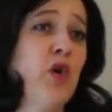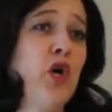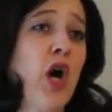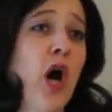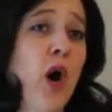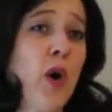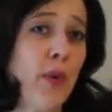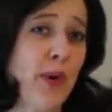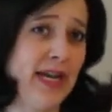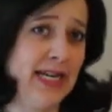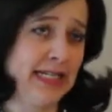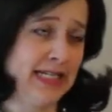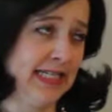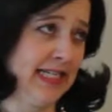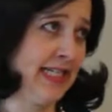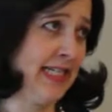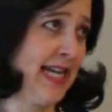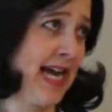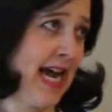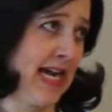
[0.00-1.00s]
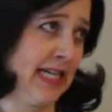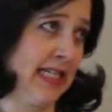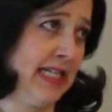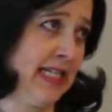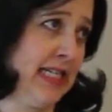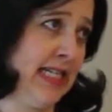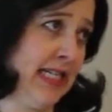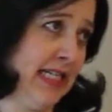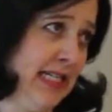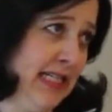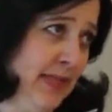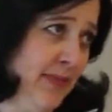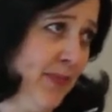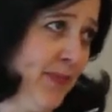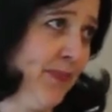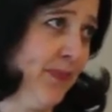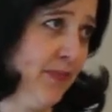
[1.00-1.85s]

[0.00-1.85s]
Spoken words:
going to Texas.